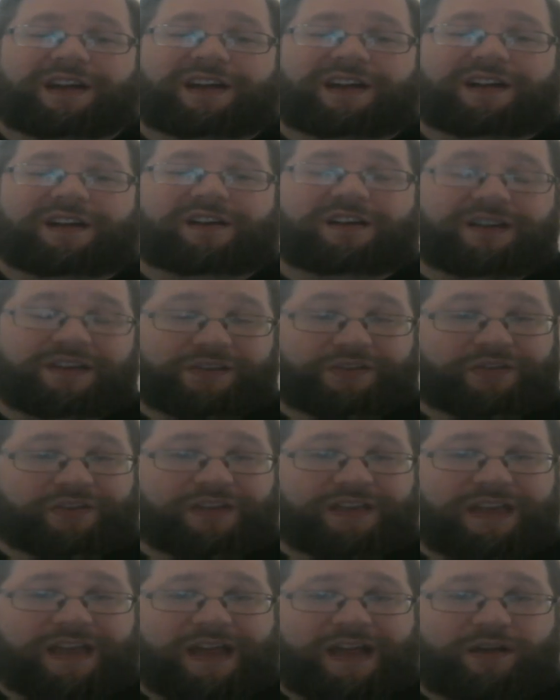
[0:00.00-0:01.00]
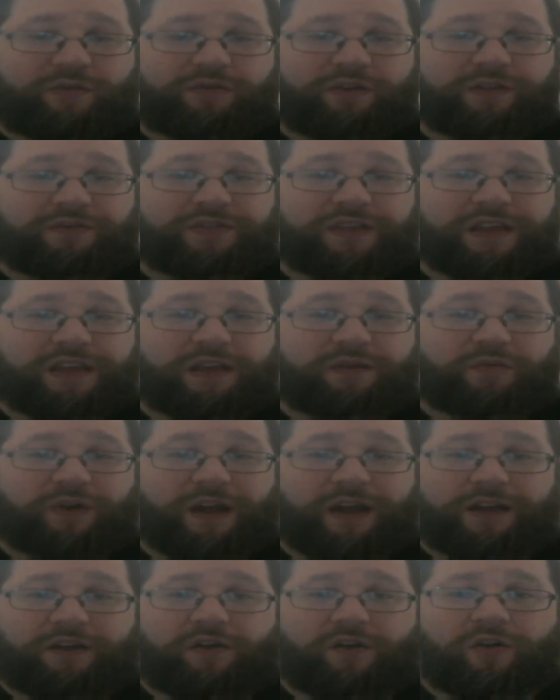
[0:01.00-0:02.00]
Honestly, out of the what
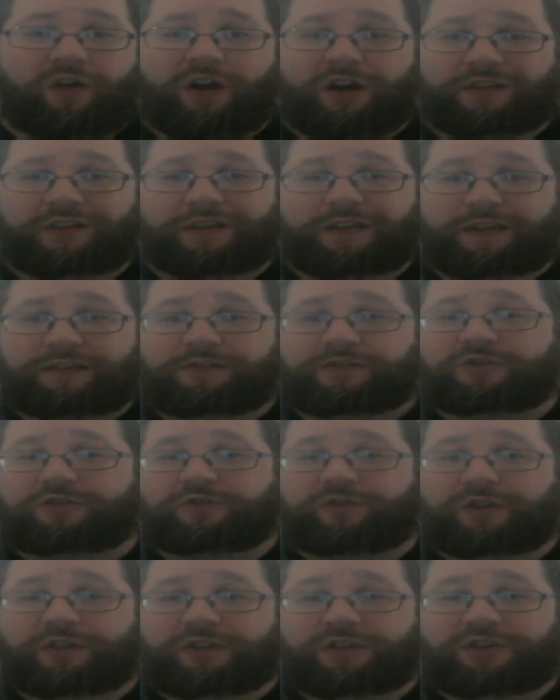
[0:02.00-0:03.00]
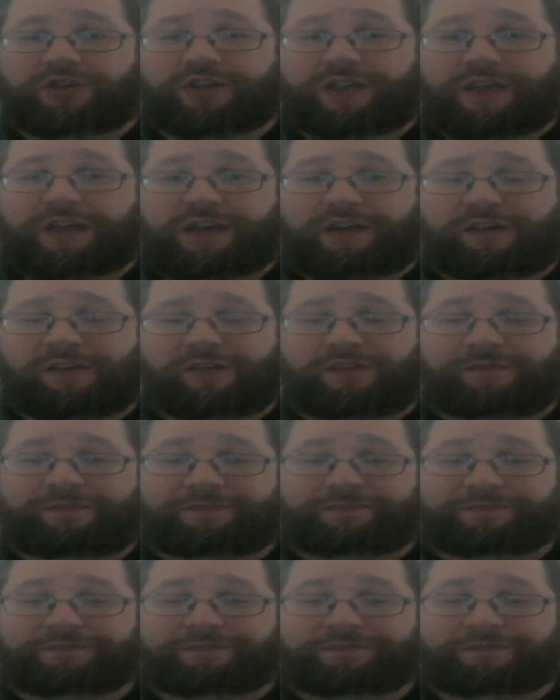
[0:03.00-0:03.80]
I call unlinked trilogy here,